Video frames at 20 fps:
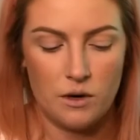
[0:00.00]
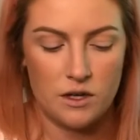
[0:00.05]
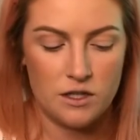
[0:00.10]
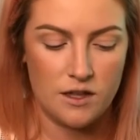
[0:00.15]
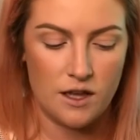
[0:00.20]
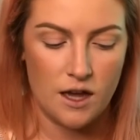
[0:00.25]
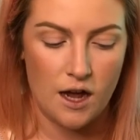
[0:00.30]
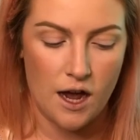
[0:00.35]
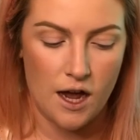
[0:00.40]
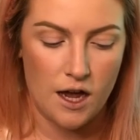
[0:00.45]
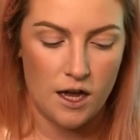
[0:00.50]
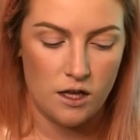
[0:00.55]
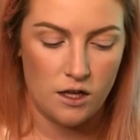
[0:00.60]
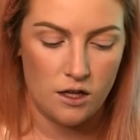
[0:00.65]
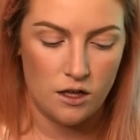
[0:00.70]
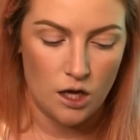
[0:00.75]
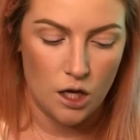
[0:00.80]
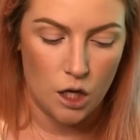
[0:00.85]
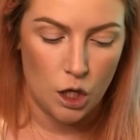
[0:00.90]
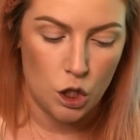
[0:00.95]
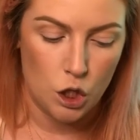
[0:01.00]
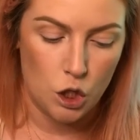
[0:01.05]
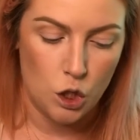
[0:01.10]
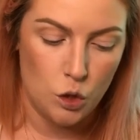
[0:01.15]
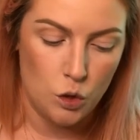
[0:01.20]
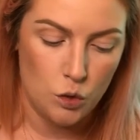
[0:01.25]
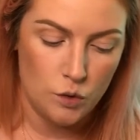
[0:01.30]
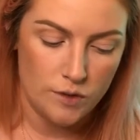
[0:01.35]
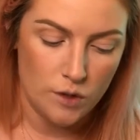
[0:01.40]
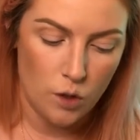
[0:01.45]
brush that I
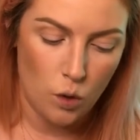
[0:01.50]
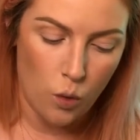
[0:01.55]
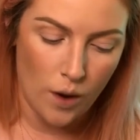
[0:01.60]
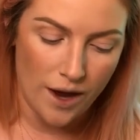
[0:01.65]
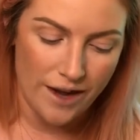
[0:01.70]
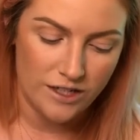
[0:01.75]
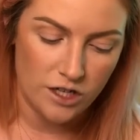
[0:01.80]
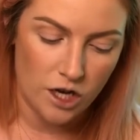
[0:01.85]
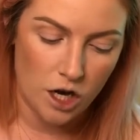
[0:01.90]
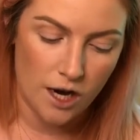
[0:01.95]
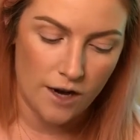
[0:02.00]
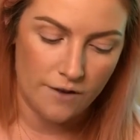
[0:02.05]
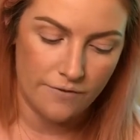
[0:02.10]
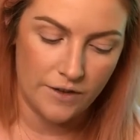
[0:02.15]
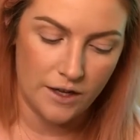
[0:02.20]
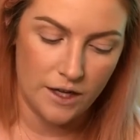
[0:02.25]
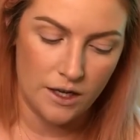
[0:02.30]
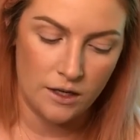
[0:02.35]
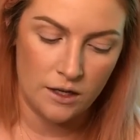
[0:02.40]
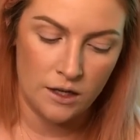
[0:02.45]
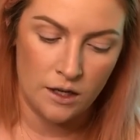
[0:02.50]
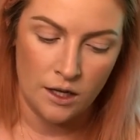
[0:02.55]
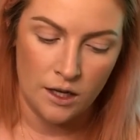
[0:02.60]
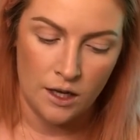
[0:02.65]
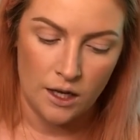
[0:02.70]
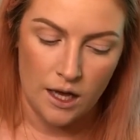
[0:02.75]
use quite often,